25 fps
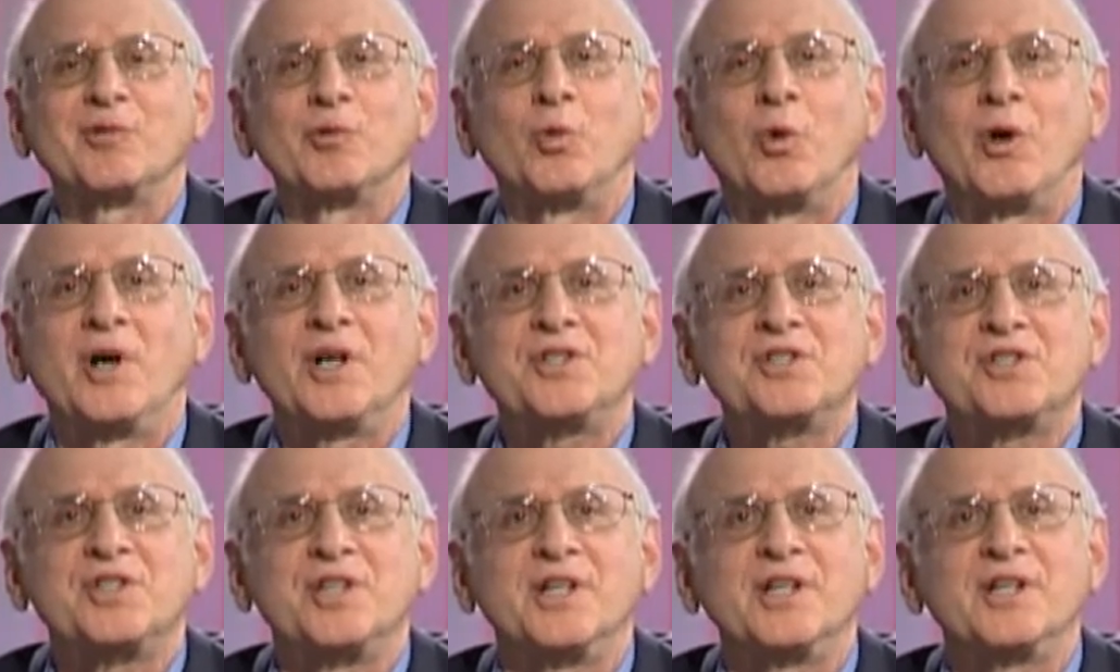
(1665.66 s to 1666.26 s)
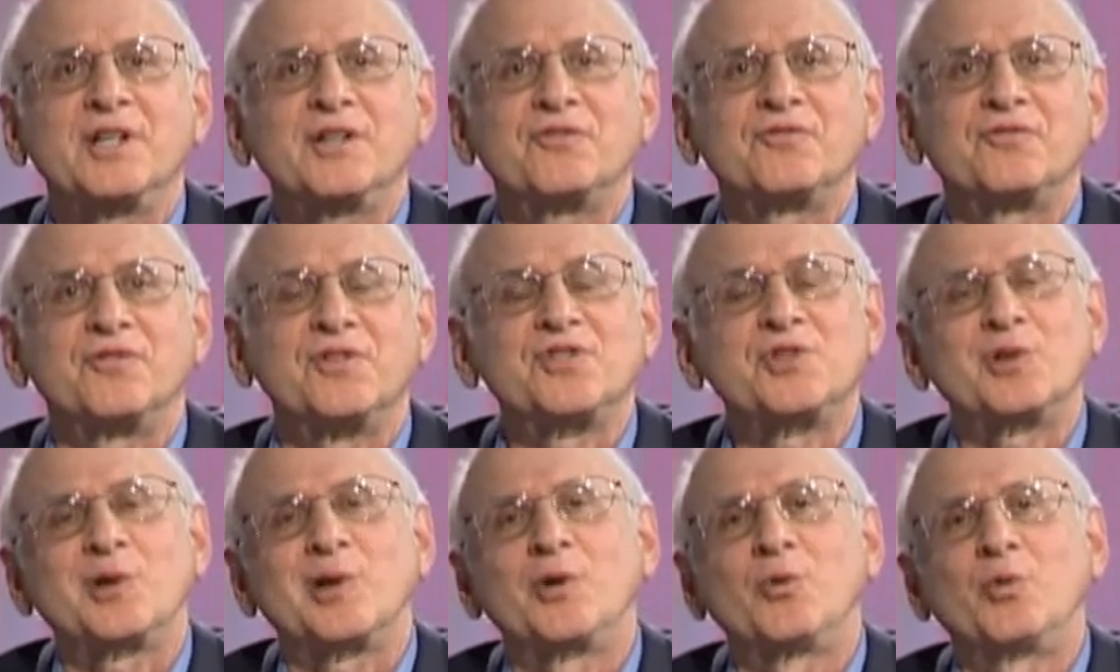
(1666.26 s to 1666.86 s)
watching.
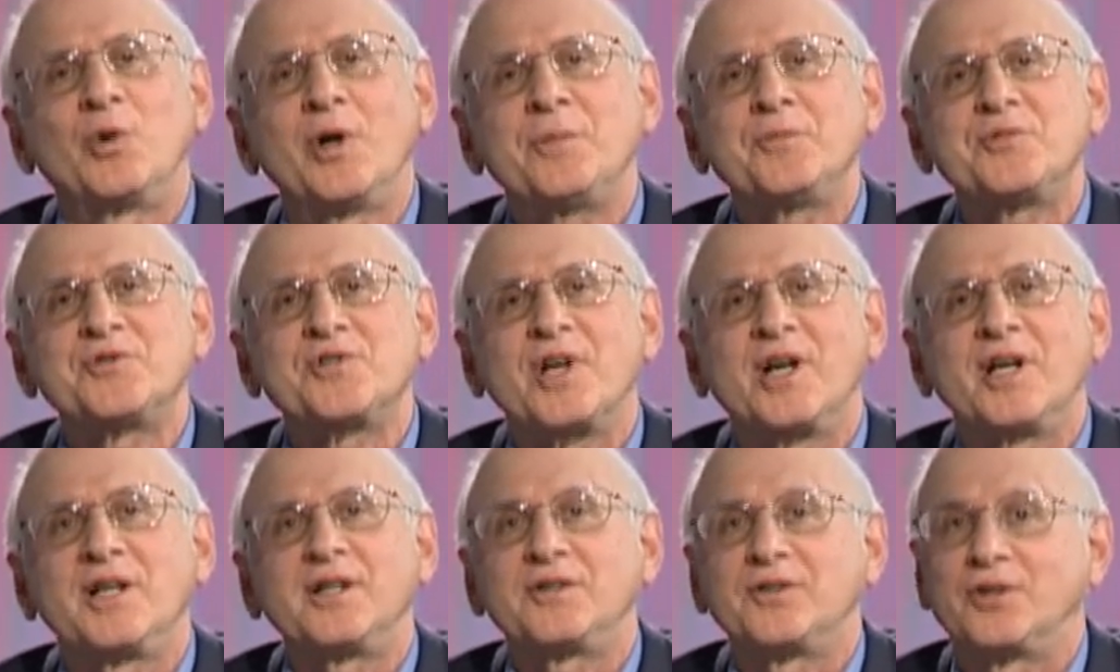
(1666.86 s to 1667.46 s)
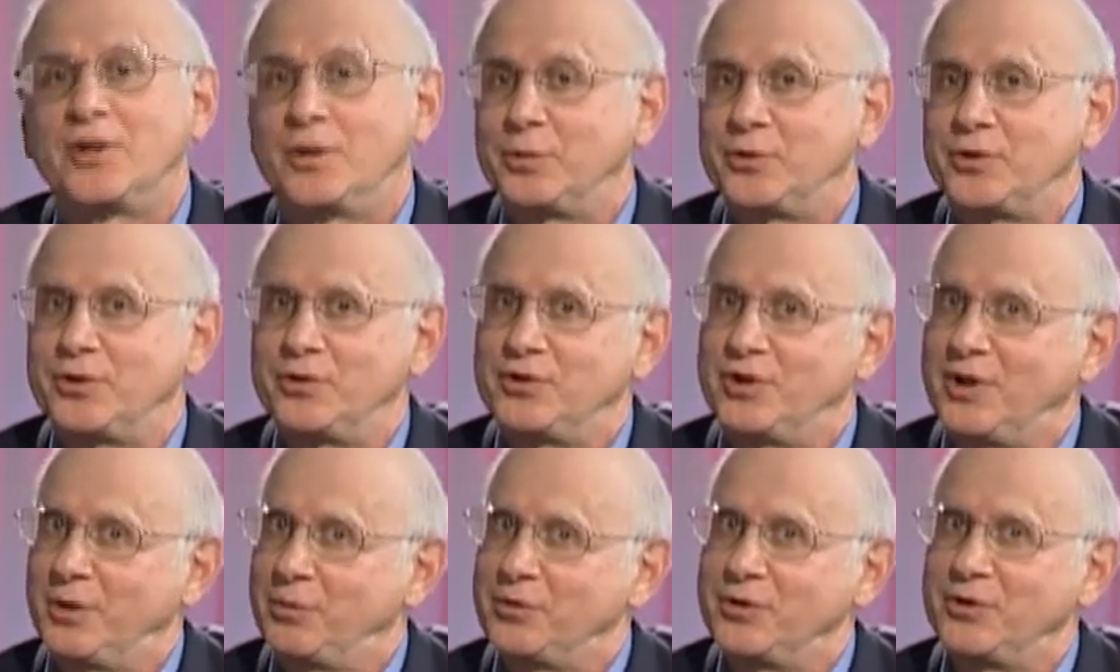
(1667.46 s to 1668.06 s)
Visit our website,
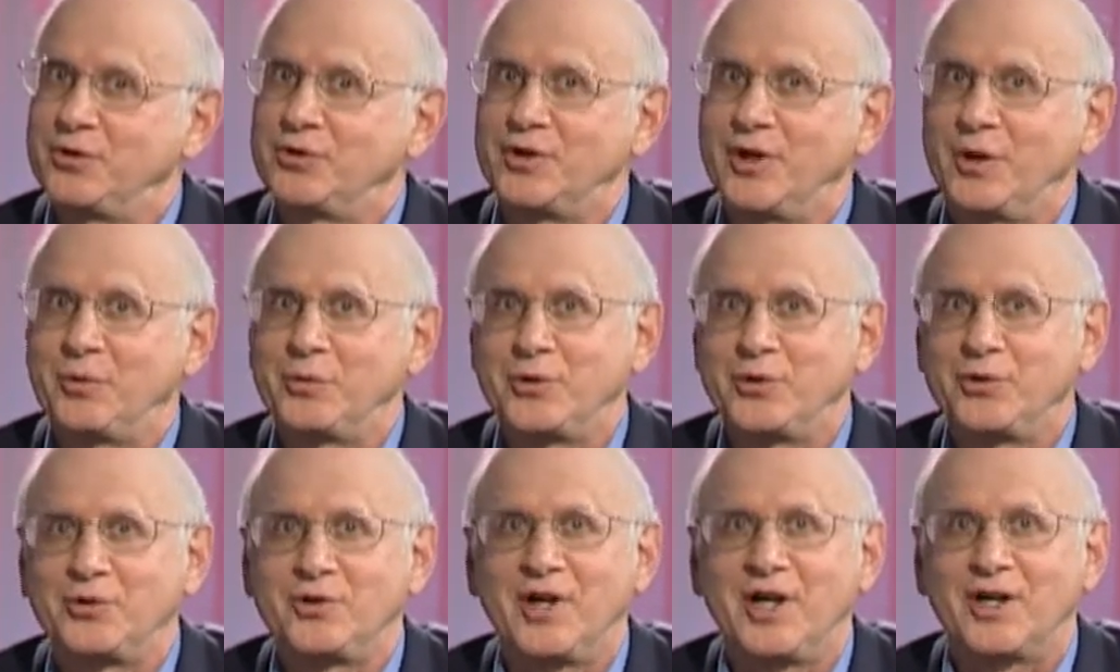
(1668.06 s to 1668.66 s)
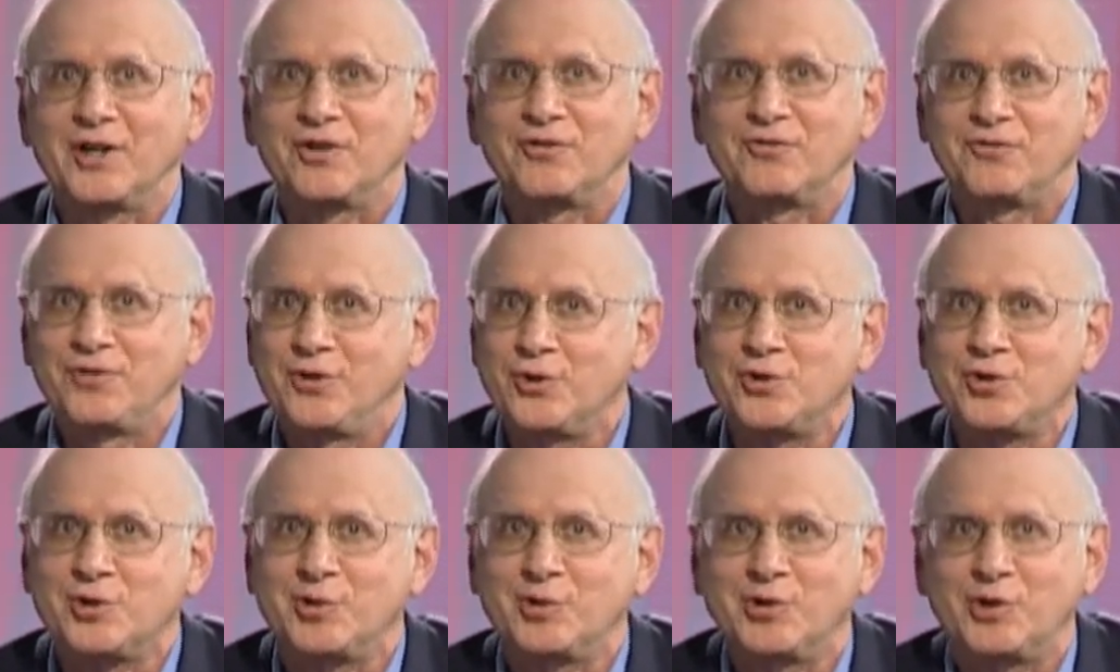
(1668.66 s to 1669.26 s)

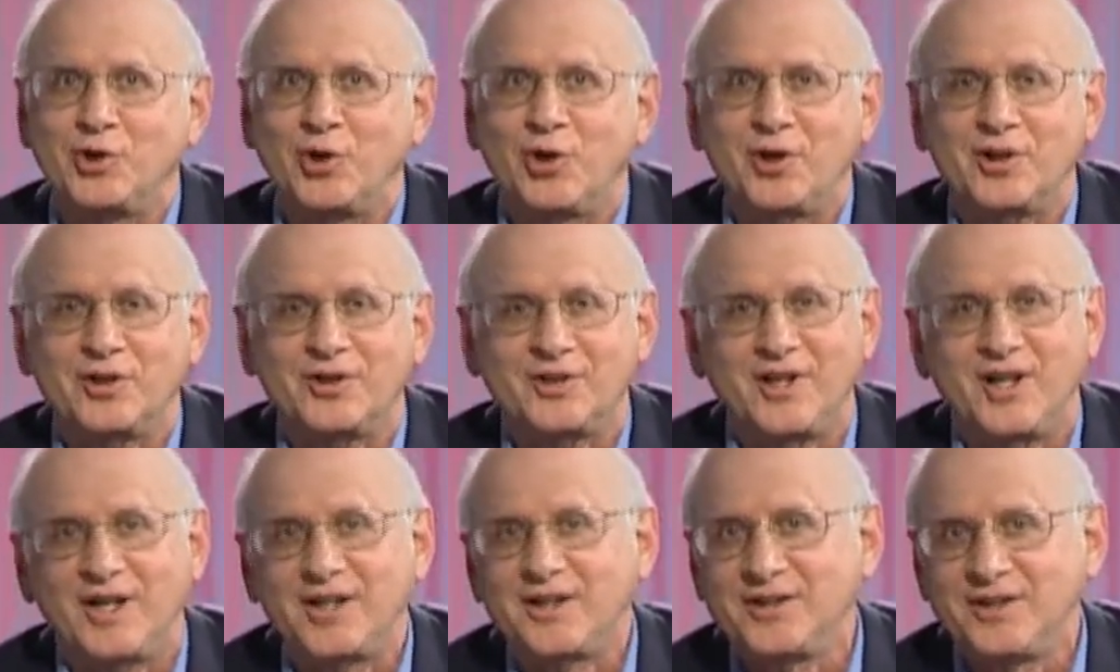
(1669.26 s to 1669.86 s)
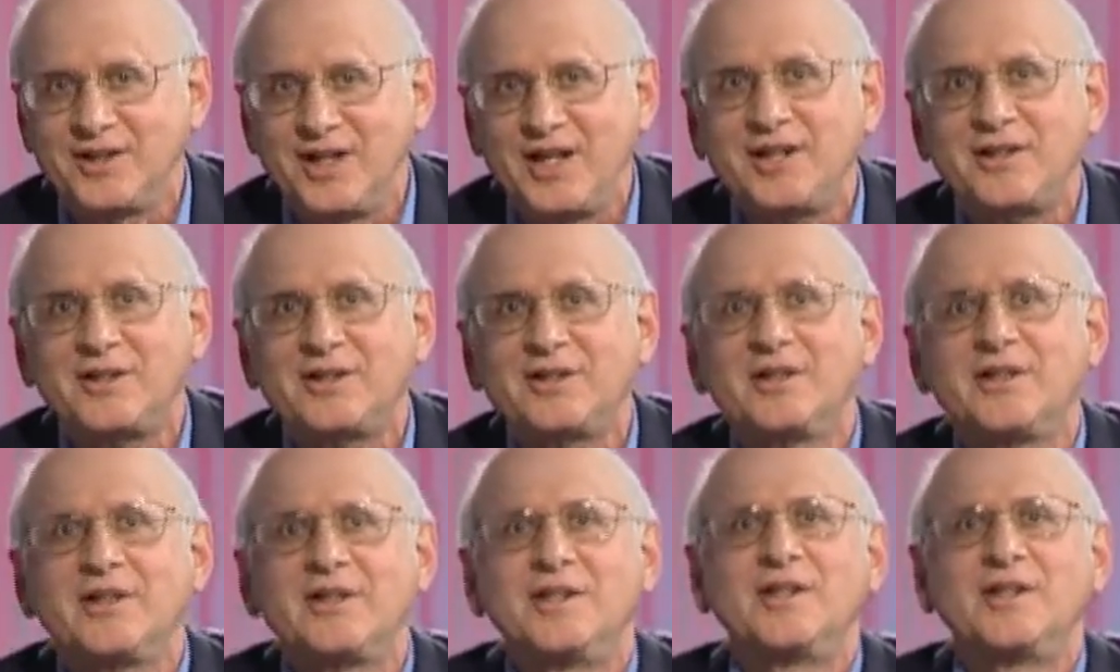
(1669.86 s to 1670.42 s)
www.futuretalk.net.